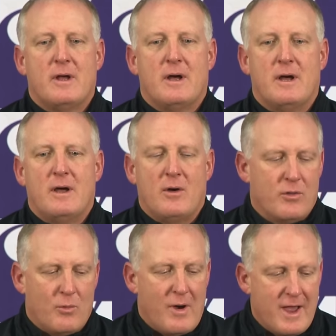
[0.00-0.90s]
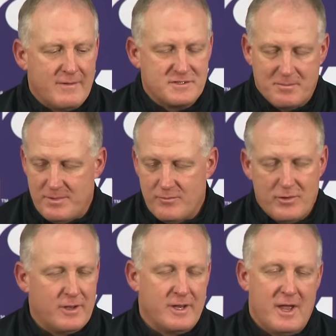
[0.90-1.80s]
Uh, all the wives have been
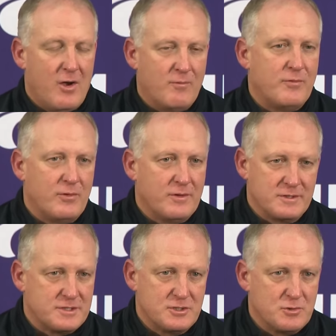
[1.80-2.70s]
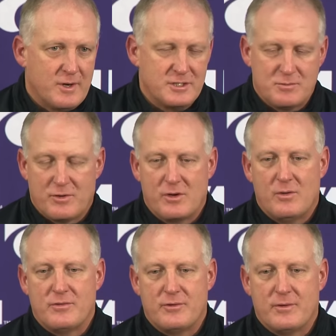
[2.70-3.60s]
really helpful in the situation we're
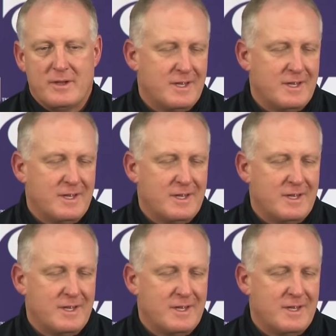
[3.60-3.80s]
going through.